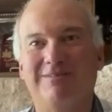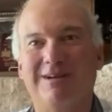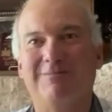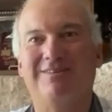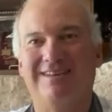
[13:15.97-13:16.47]
were
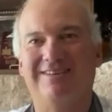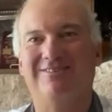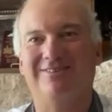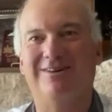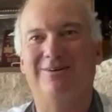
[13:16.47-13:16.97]
able to sail a
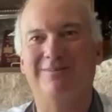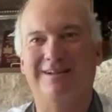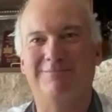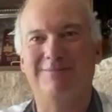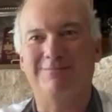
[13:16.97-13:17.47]
little lower
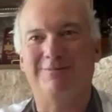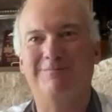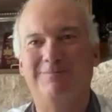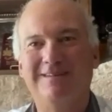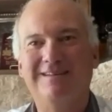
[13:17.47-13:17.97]
than other
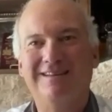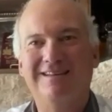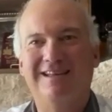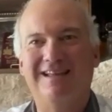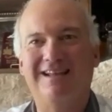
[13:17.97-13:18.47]
people,
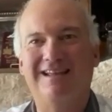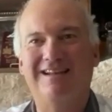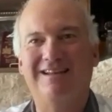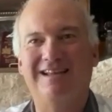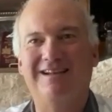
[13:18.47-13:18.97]
and
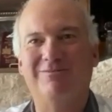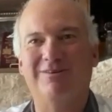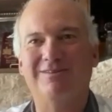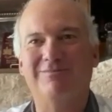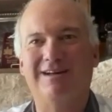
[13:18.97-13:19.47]
it
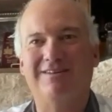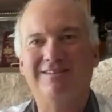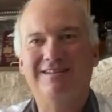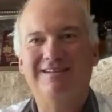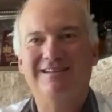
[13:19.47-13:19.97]
worked
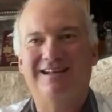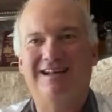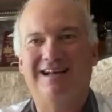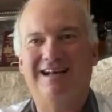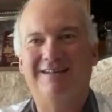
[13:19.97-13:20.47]
well.
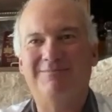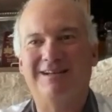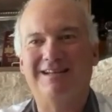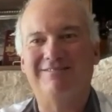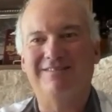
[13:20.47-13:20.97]

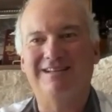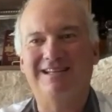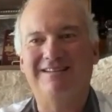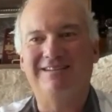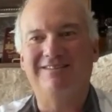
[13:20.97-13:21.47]
But
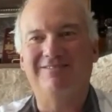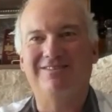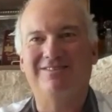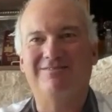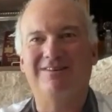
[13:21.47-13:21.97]
it
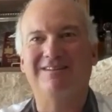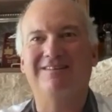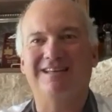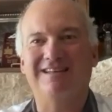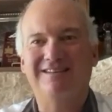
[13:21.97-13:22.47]
was
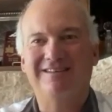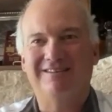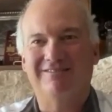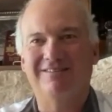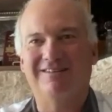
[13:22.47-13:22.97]
quickly
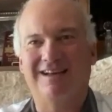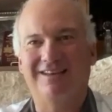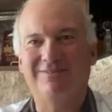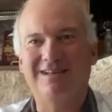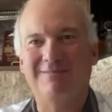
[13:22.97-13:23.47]

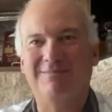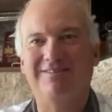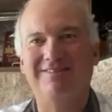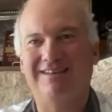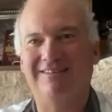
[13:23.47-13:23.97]
realized we had
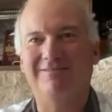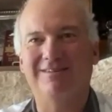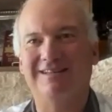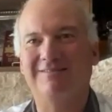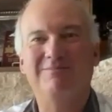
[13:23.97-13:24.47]
been sailing
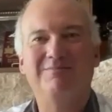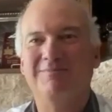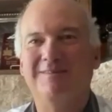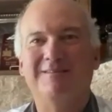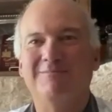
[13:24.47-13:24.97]
with a
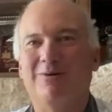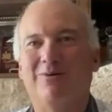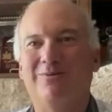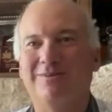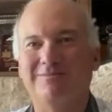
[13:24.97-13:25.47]

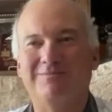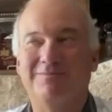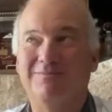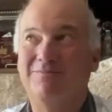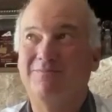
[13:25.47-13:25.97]
pole, and
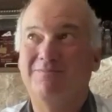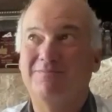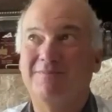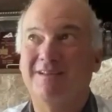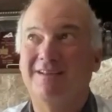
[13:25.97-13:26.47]

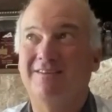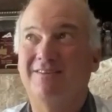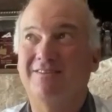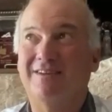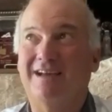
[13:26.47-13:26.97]

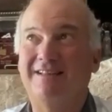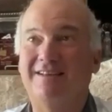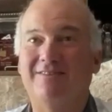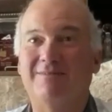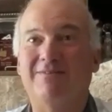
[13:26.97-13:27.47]
I
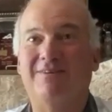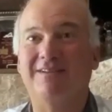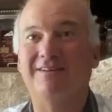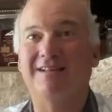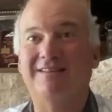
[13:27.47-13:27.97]
think since my
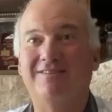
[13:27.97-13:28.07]
father got the